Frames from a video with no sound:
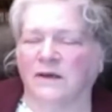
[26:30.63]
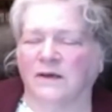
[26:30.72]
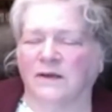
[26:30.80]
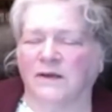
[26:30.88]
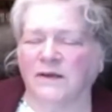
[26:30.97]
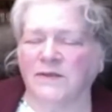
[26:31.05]

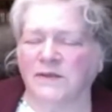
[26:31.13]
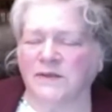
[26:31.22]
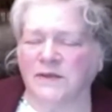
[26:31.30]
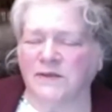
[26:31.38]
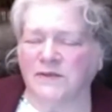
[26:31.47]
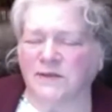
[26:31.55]

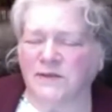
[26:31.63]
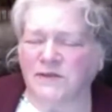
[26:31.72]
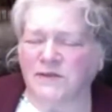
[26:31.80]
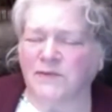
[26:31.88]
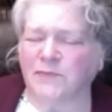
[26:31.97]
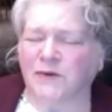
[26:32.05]
This is
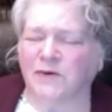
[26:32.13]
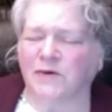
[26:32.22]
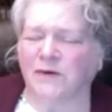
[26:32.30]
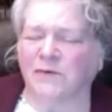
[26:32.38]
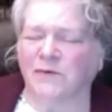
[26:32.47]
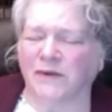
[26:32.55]
the
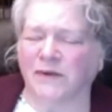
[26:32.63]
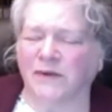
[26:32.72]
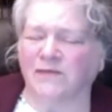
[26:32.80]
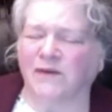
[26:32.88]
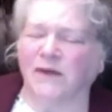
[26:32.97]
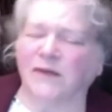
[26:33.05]
period when the
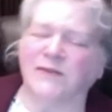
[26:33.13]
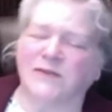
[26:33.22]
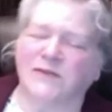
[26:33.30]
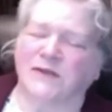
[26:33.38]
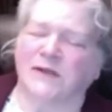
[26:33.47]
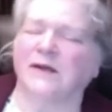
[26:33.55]
veil is
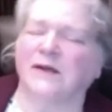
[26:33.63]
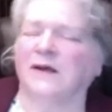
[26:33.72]
thin